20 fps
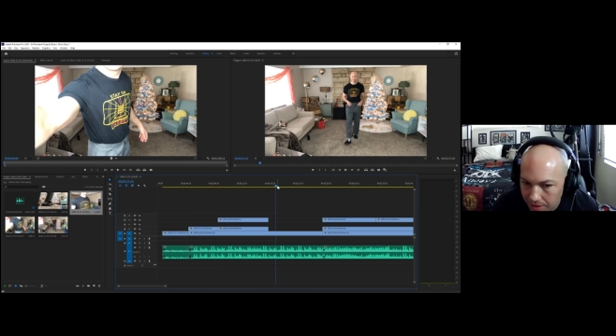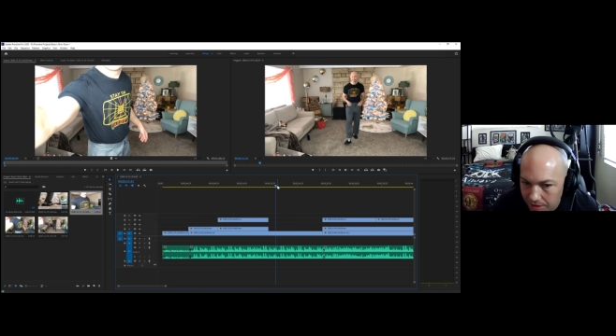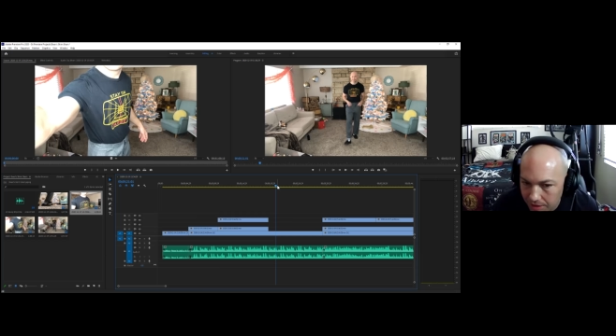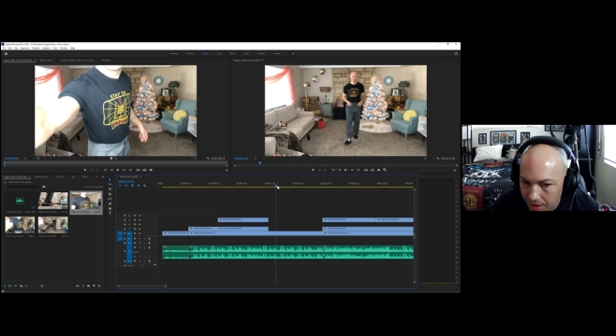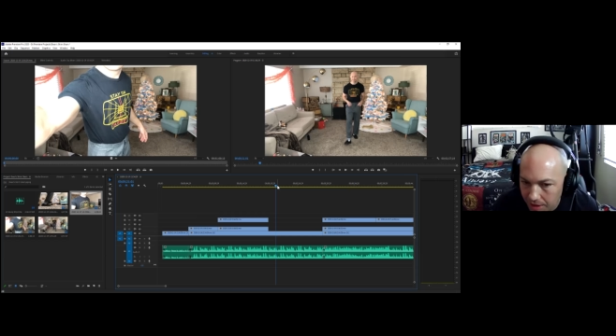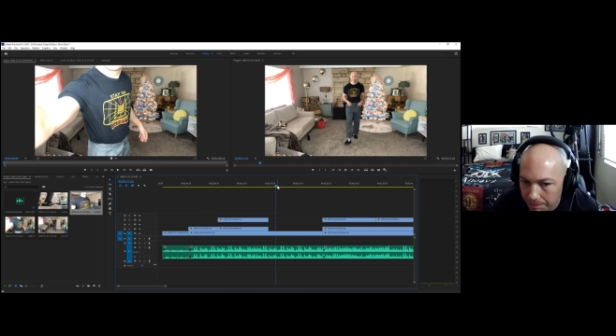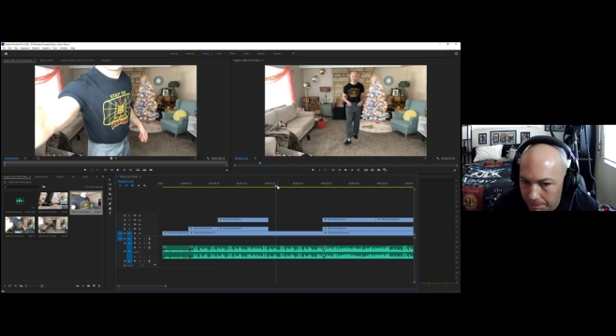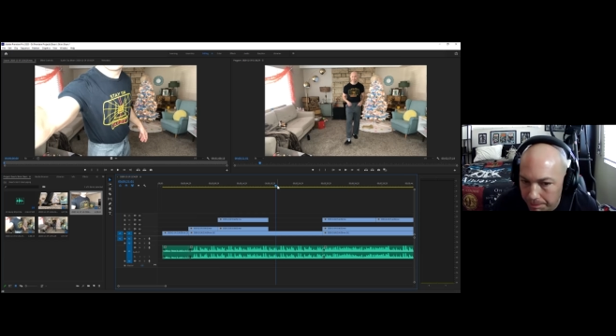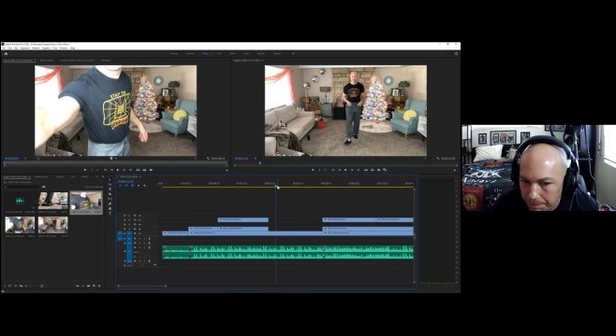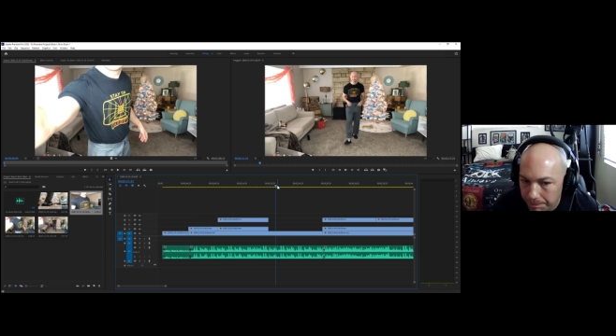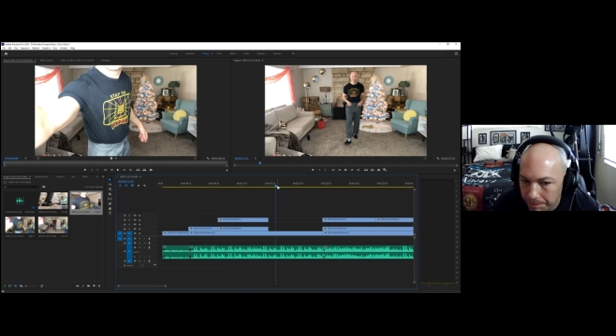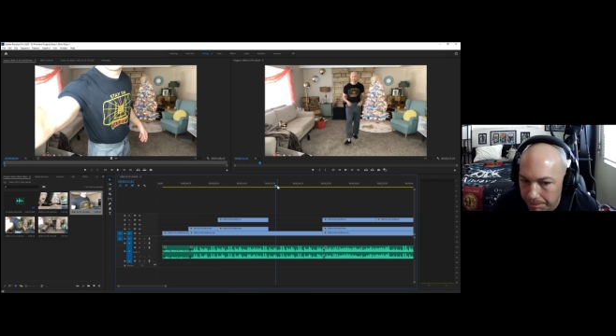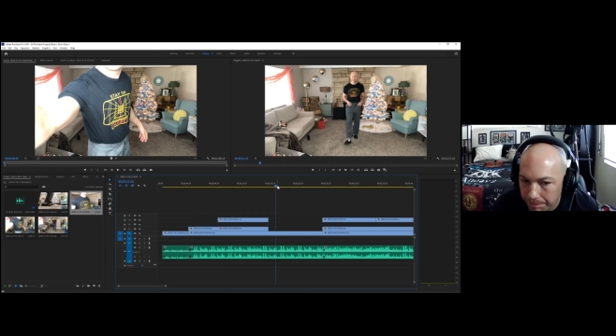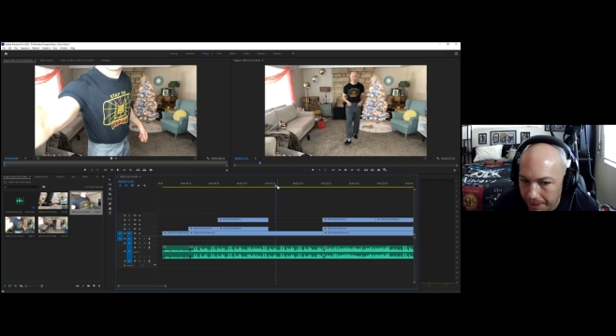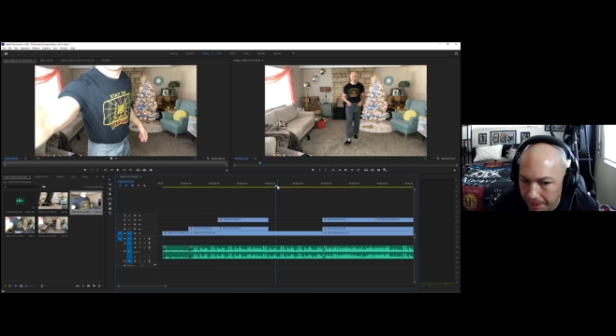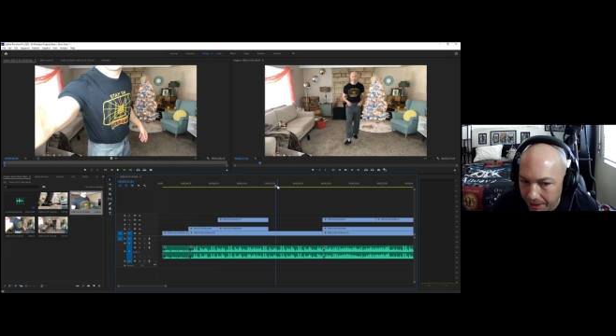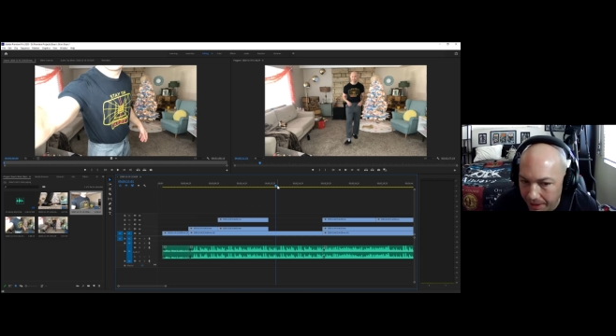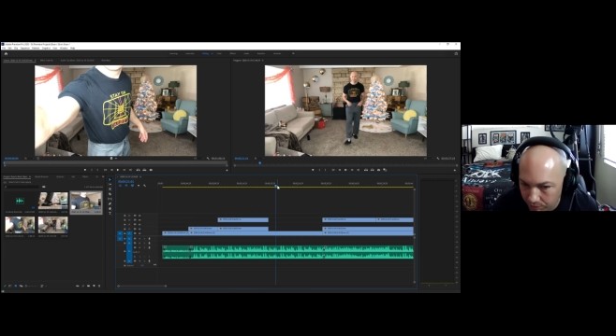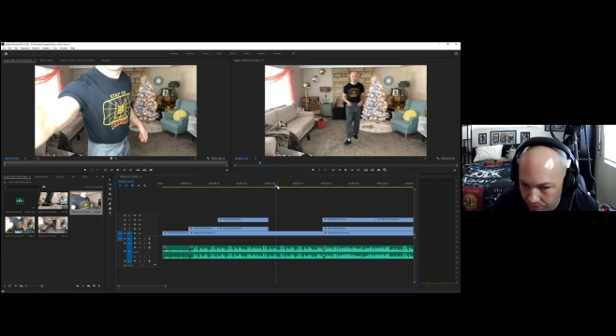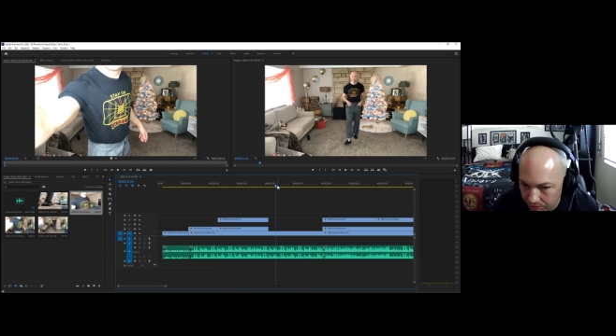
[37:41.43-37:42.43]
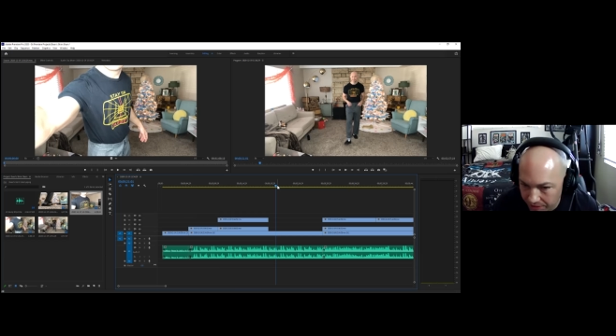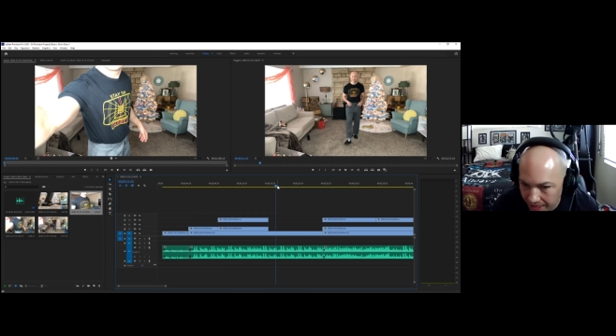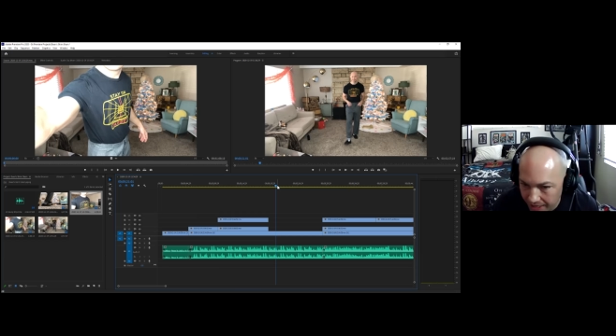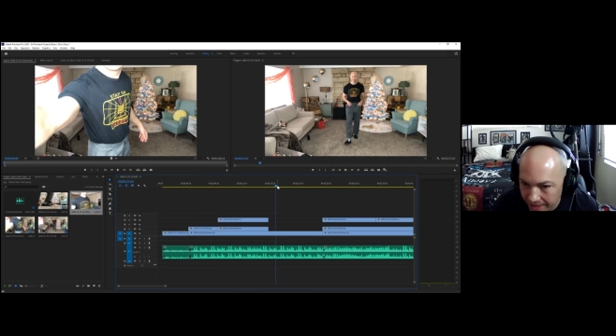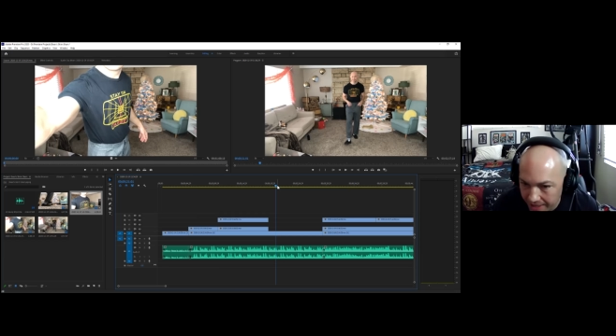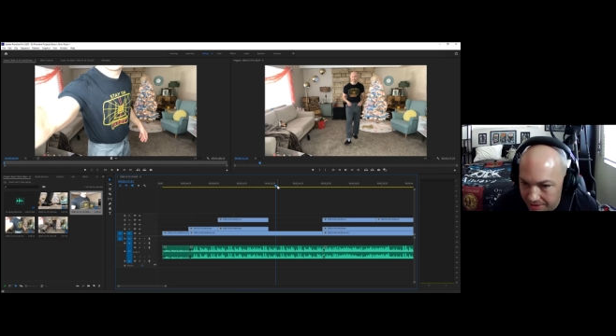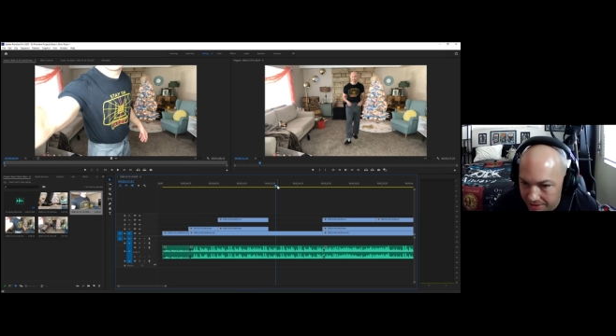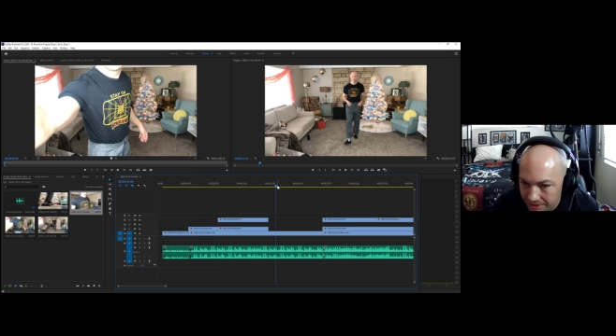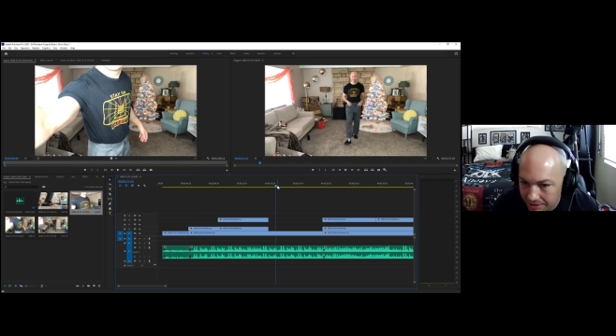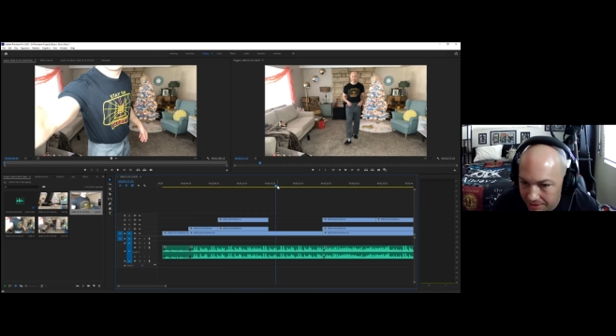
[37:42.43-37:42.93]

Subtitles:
about that.